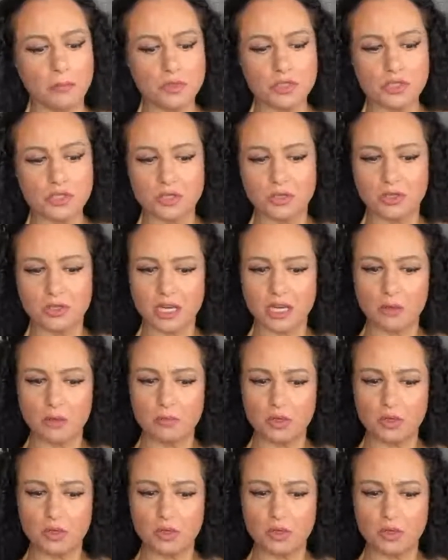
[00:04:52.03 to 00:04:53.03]
So look at how
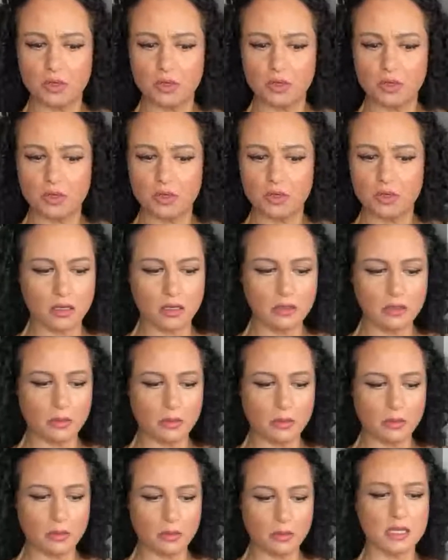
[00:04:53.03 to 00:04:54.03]
beautiful they are. I'm
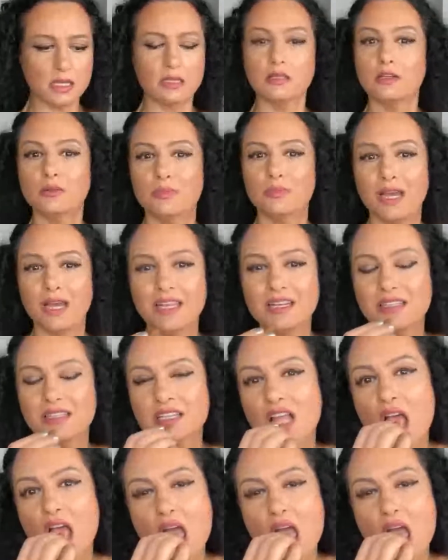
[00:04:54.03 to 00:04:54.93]
going to take a little bite.